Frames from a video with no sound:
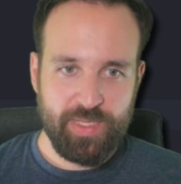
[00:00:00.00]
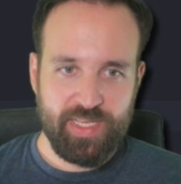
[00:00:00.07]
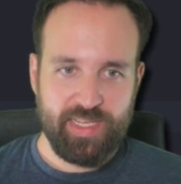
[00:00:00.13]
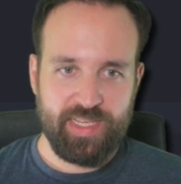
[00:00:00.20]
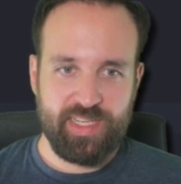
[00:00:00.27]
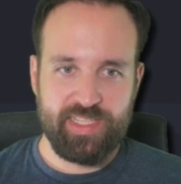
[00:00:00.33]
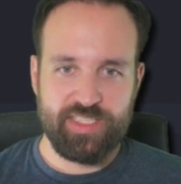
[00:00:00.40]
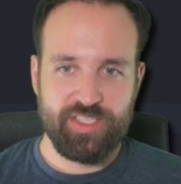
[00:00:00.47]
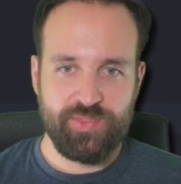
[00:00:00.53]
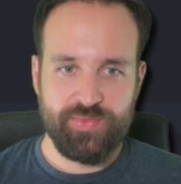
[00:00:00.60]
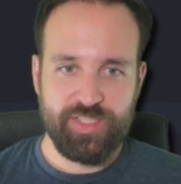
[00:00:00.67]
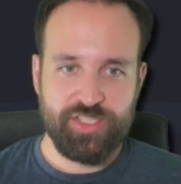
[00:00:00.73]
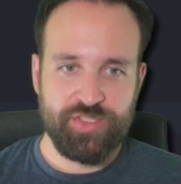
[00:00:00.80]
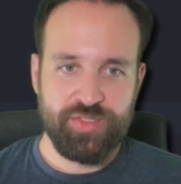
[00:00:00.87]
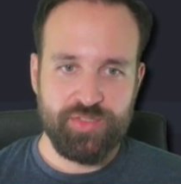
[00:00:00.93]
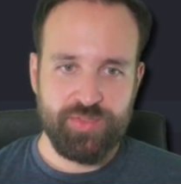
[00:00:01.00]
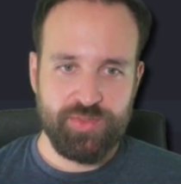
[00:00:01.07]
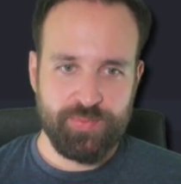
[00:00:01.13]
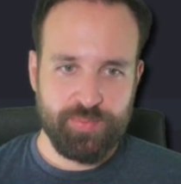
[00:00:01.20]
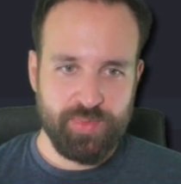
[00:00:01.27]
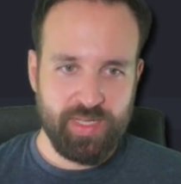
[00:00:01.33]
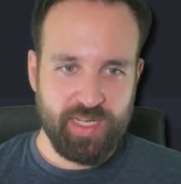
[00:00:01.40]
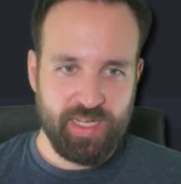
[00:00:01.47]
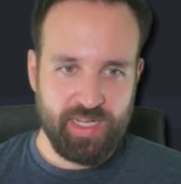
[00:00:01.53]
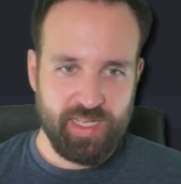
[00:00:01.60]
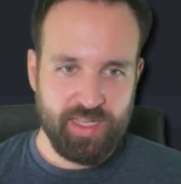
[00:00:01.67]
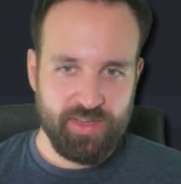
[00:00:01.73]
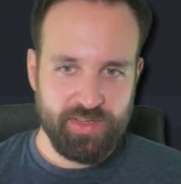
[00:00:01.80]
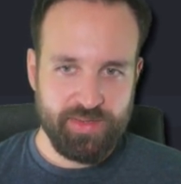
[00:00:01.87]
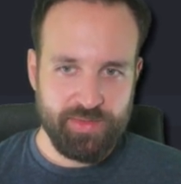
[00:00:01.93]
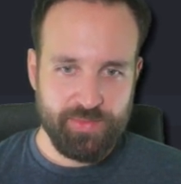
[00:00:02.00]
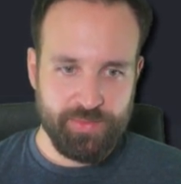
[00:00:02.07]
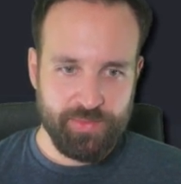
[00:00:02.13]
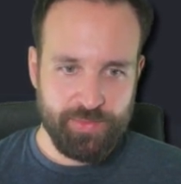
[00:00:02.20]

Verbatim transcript: But it's of the tube ion